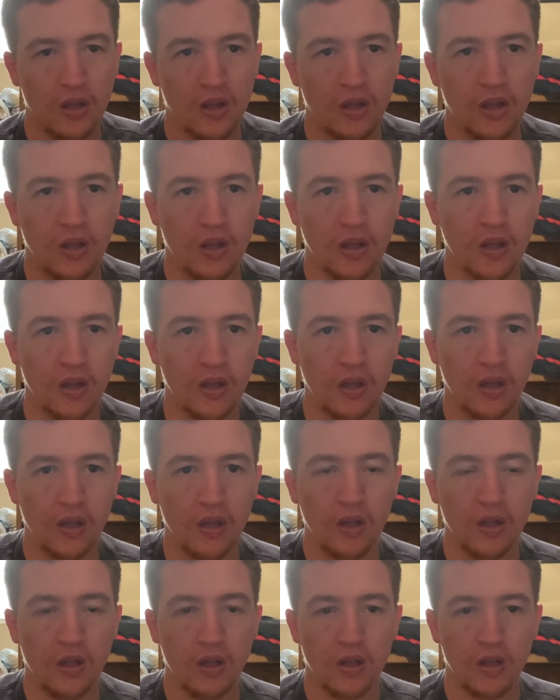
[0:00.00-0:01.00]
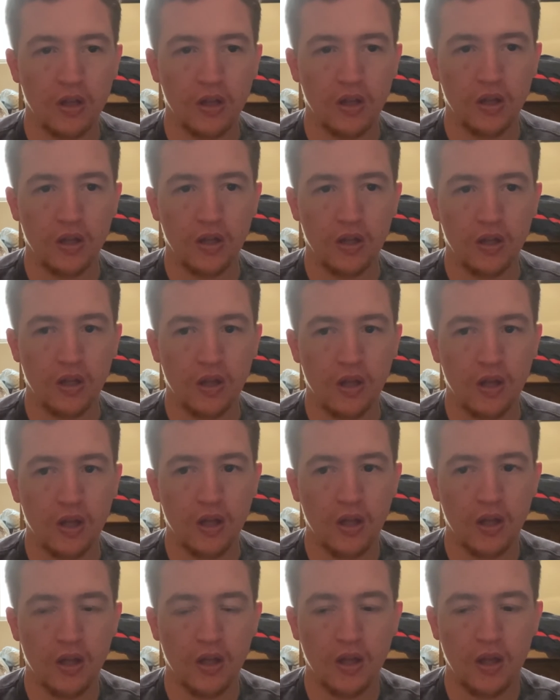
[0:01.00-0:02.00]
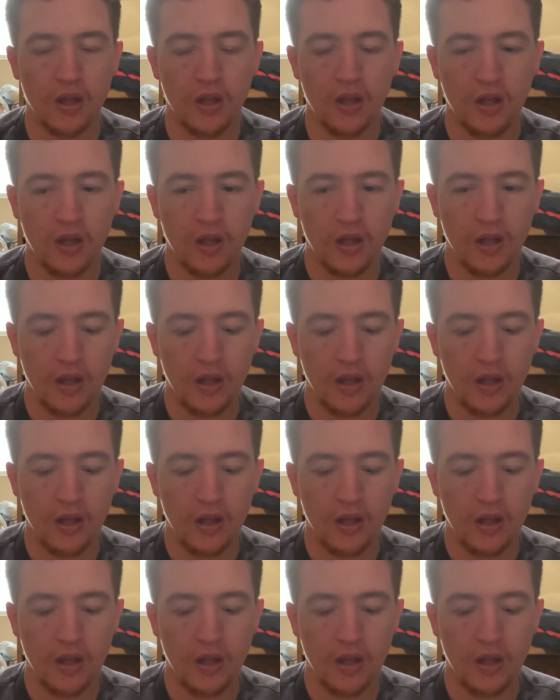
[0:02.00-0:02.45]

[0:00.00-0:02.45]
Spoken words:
(silence)